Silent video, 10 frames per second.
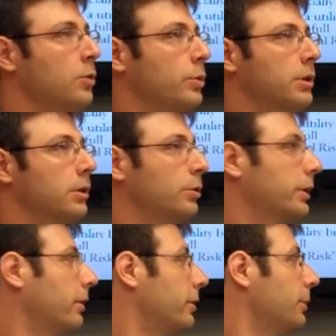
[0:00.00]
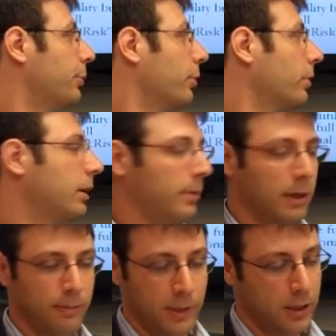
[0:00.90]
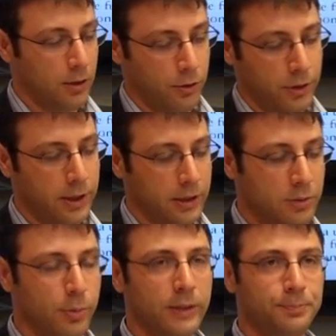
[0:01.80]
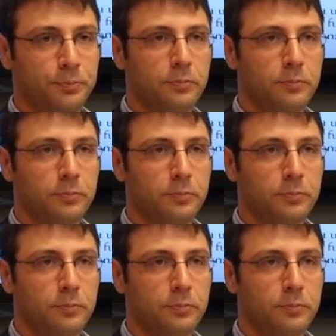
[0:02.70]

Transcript: with the loan guarantee program and other things. But